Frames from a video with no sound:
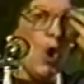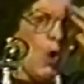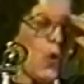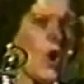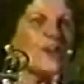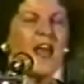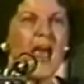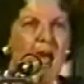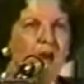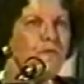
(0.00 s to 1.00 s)
What
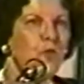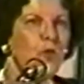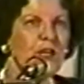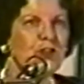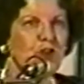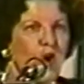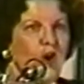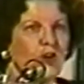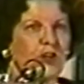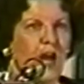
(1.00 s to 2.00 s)
have we
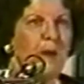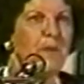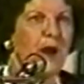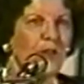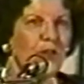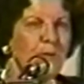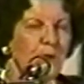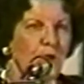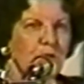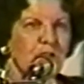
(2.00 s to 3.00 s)
talked about the
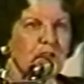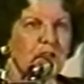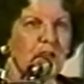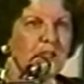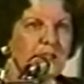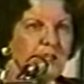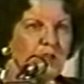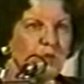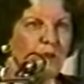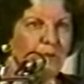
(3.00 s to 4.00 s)
most
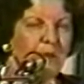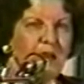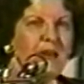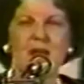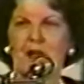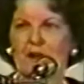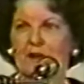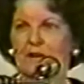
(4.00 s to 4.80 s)
since we've been here?